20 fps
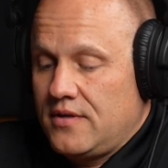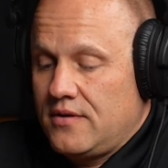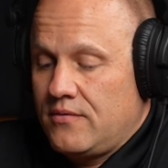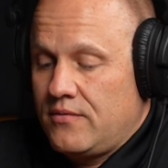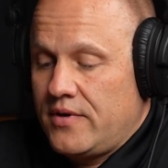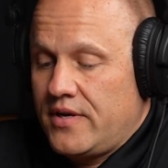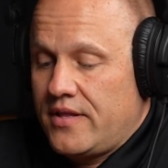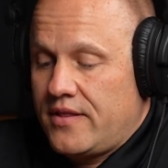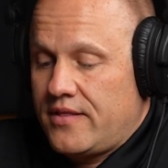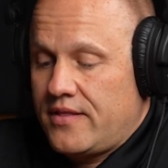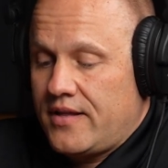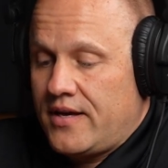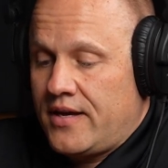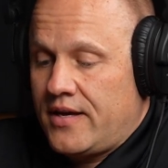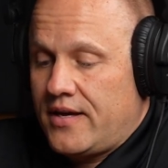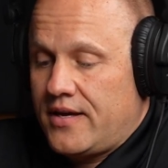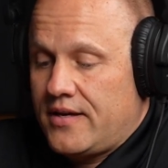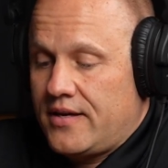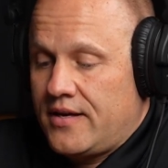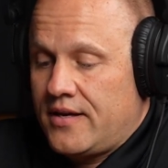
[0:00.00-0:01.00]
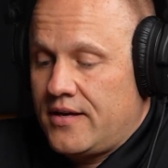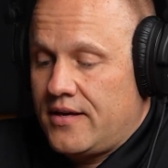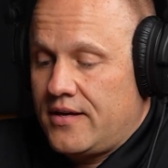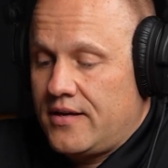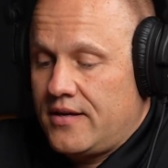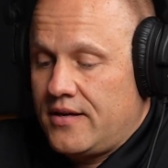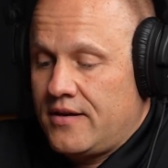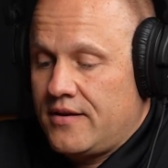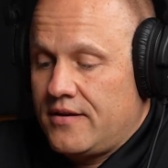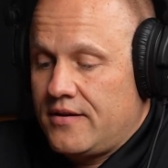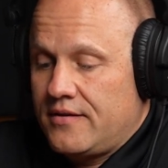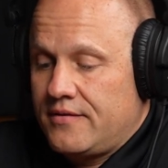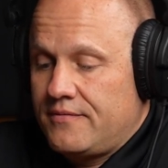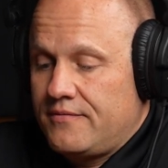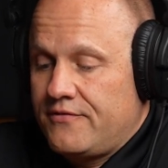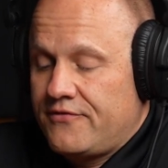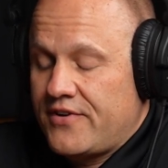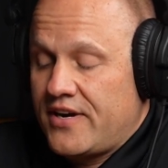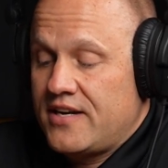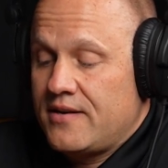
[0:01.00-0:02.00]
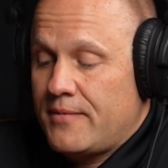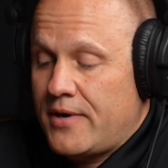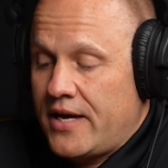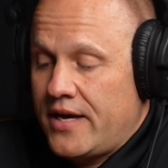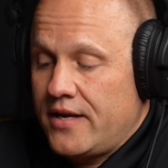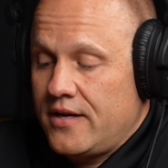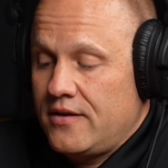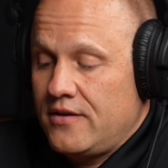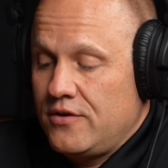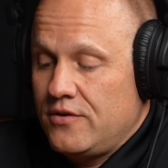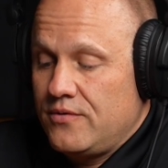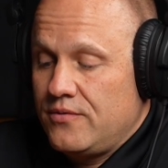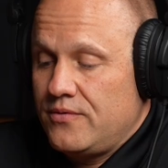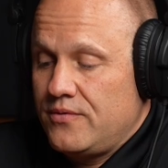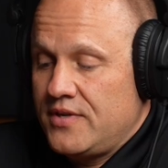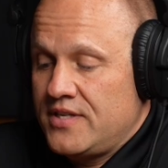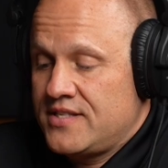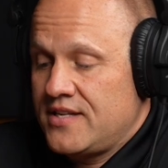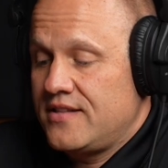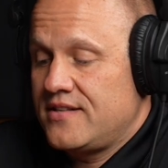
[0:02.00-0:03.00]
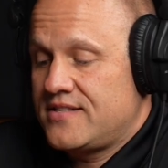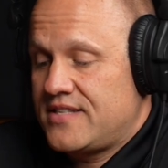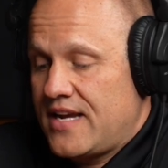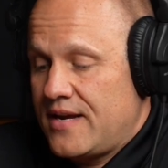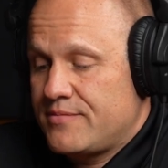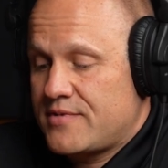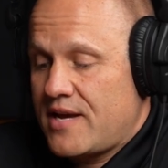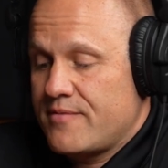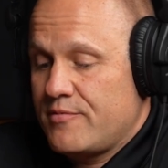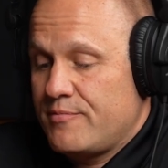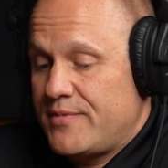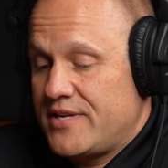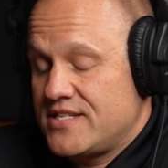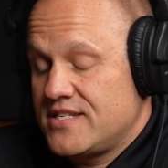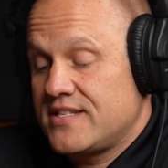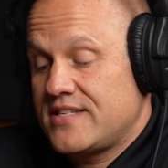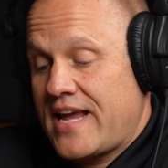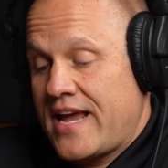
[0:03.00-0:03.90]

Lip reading: with a friend of mine who is in the same type of business,